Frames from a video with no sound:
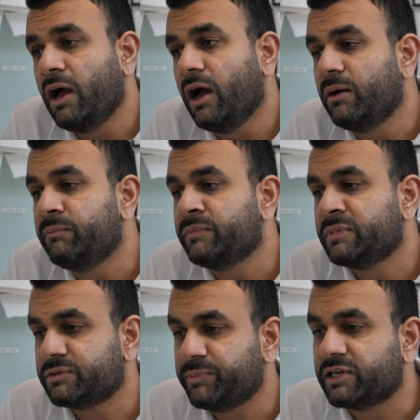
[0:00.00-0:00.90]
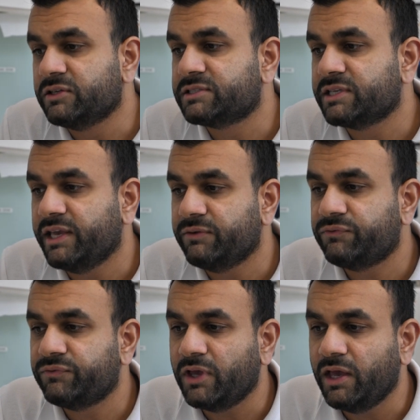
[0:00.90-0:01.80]
Because
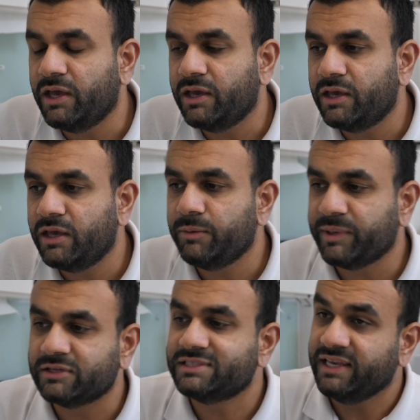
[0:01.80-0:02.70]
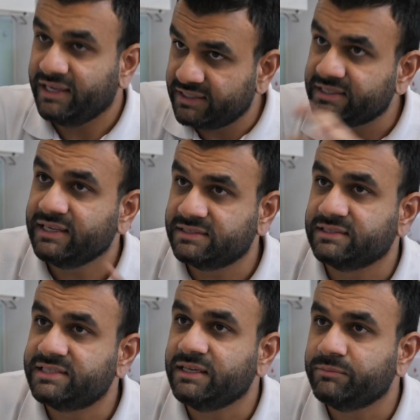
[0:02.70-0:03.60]
it is a
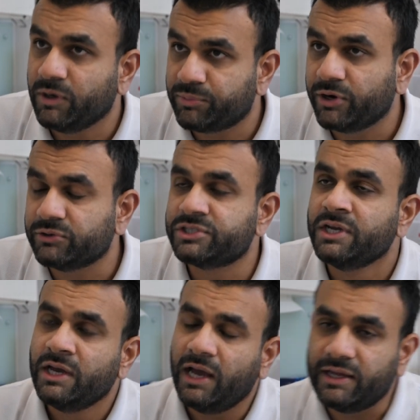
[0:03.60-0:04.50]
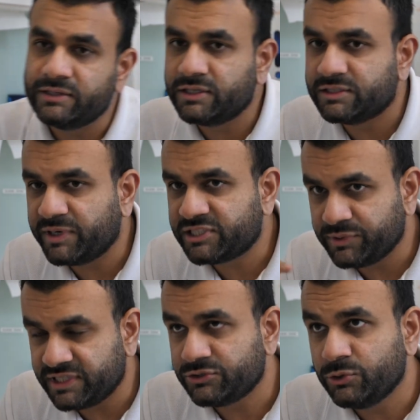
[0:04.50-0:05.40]
team approach, and especially
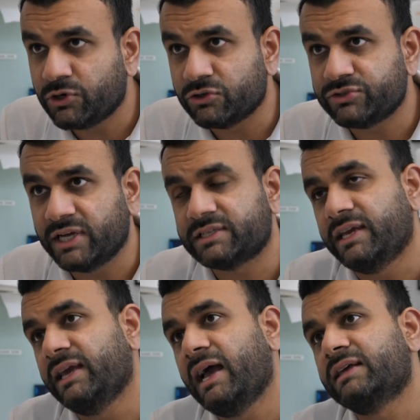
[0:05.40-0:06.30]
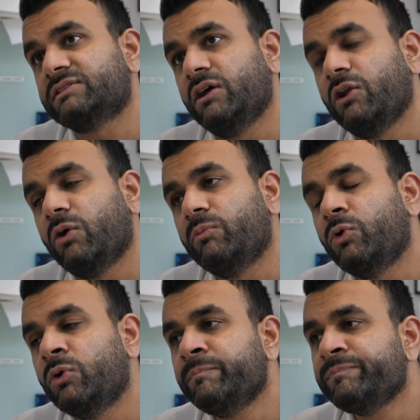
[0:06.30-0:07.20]
with this new contract, it has a lot
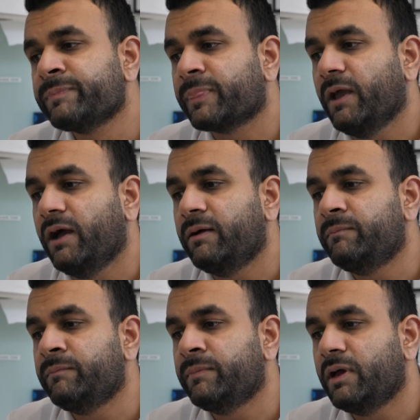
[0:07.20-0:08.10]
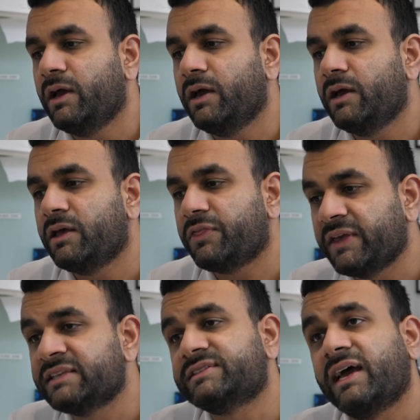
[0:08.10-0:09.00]
more
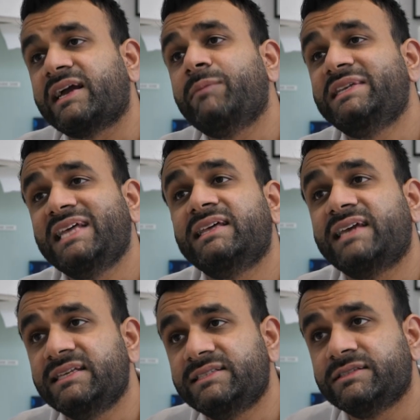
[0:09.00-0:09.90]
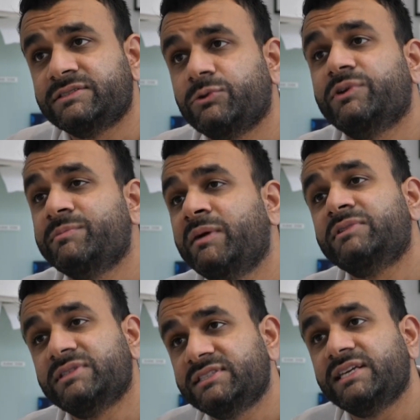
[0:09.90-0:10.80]
things that can be delegated to other
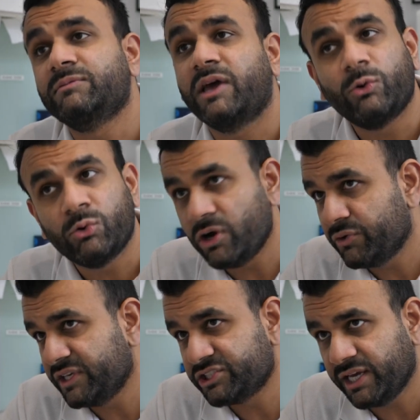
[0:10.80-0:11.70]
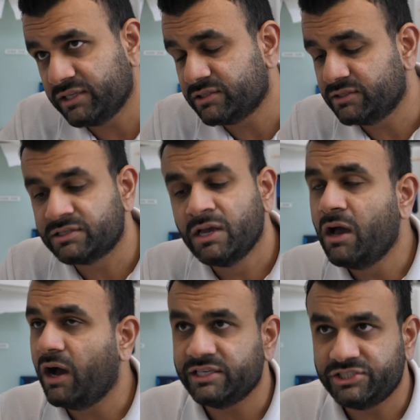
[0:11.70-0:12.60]
members of the team, like oral health educators,
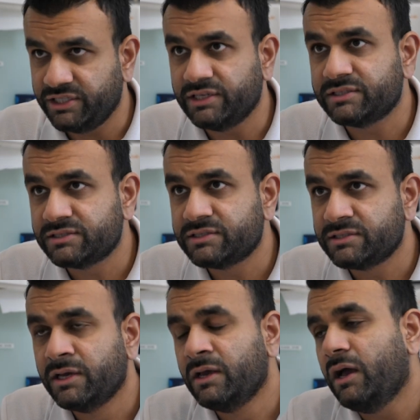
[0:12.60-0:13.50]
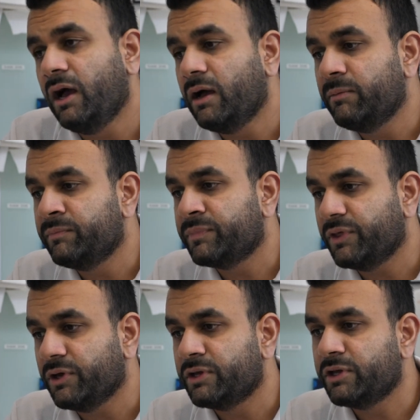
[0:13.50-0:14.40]
hygienists.
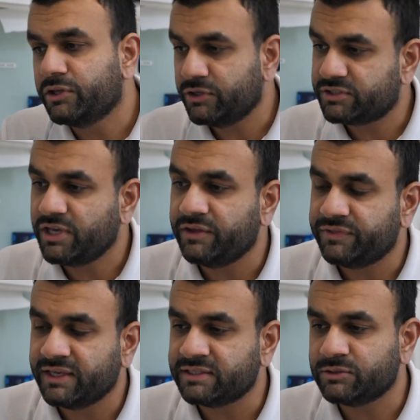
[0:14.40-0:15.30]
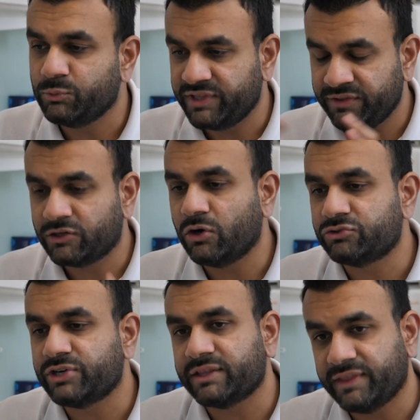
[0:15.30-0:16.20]
That certain things within the
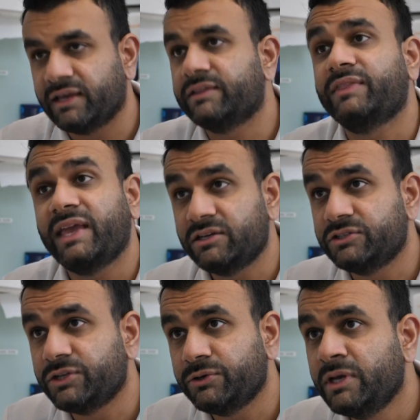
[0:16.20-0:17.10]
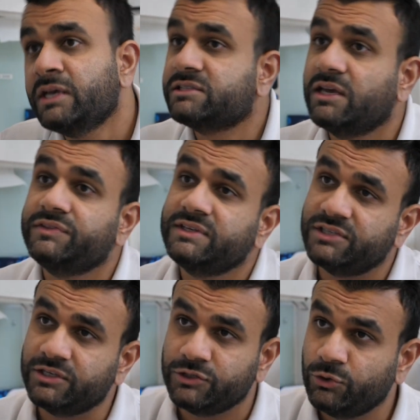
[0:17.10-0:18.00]
contract that they could do, certain things
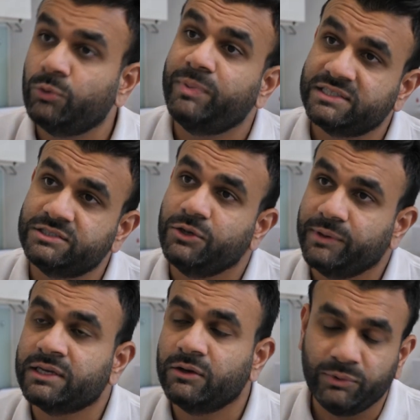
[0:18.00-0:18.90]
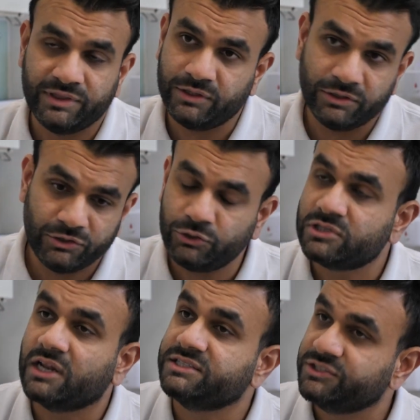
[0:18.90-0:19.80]
that you're best doing with
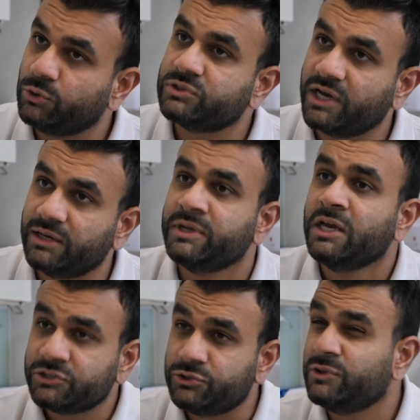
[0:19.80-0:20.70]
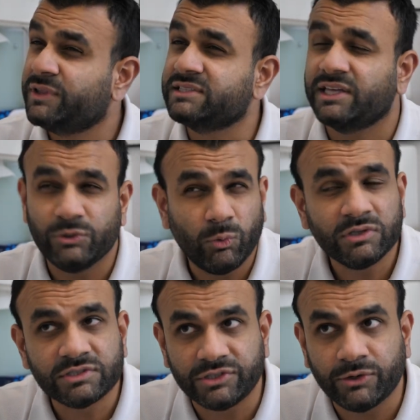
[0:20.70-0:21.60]
utilising your time to do things that you
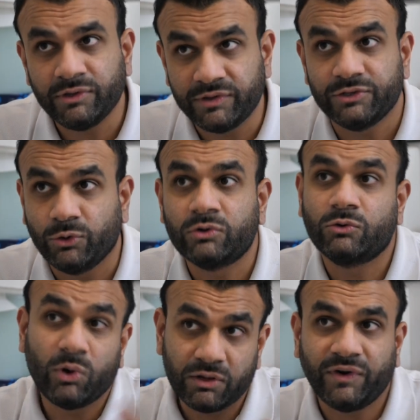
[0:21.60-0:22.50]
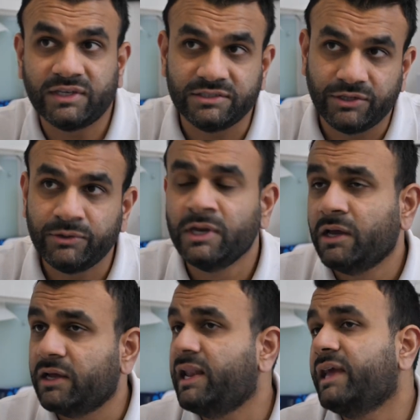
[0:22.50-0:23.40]
want to do and that you're qualified to do,
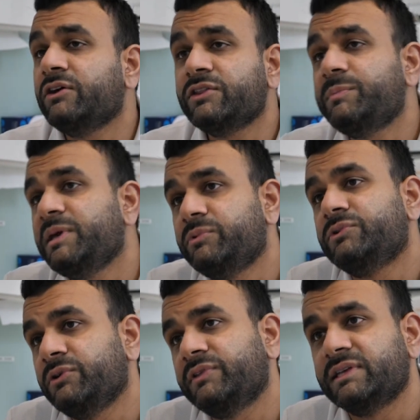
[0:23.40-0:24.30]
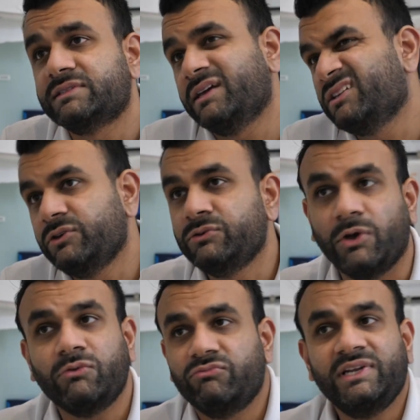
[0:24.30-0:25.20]
and letting other people do things that you
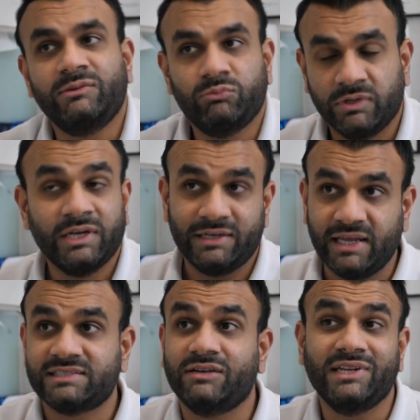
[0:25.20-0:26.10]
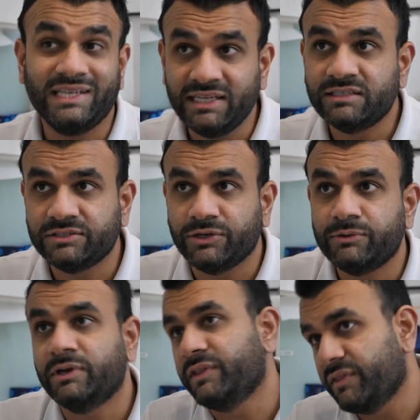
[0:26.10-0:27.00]
don't really necessarily need to
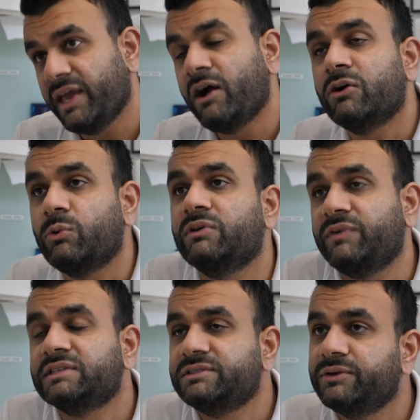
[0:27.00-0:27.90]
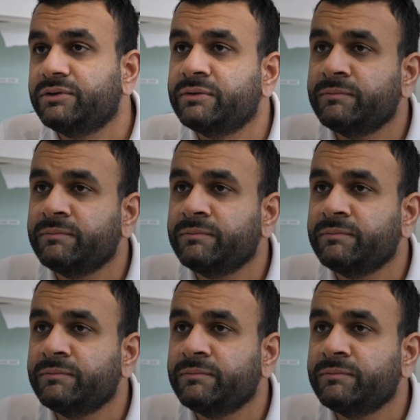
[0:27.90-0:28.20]
do and that they are qualified to do.